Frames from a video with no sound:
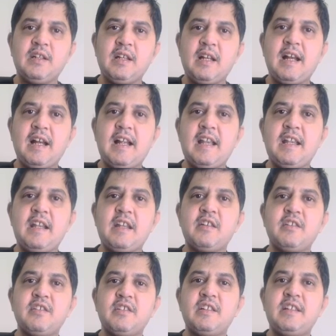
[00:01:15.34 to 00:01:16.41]
and
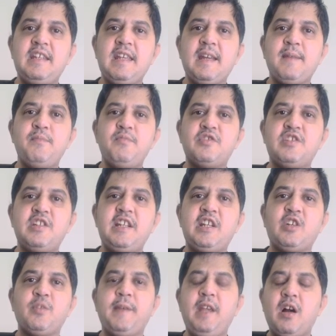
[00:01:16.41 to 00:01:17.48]
mg to
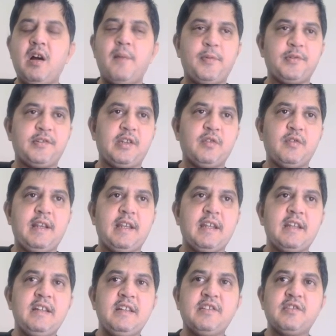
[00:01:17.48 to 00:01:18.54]
be opposite to it.
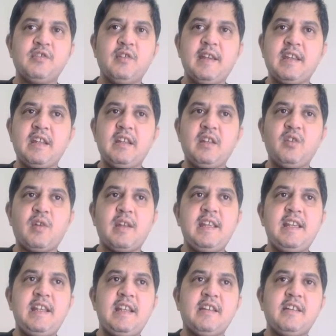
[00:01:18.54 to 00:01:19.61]
So I can now
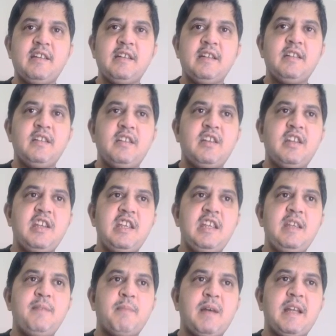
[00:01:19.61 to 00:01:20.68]
write T
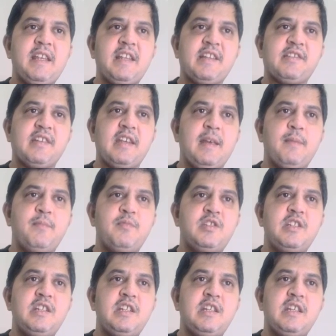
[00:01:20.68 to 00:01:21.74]
minus
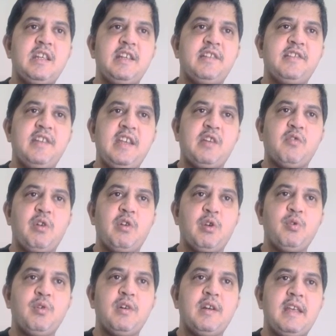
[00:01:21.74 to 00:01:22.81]
mg is equal to
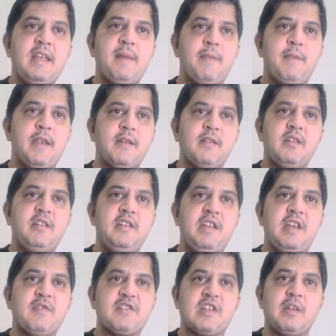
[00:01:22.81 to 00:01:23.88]
mu,
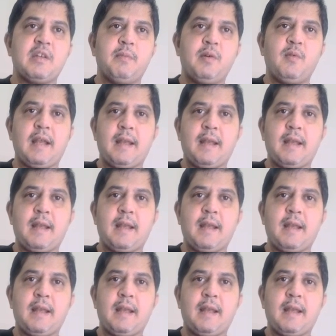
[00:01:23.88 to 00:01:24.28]
equation number 1.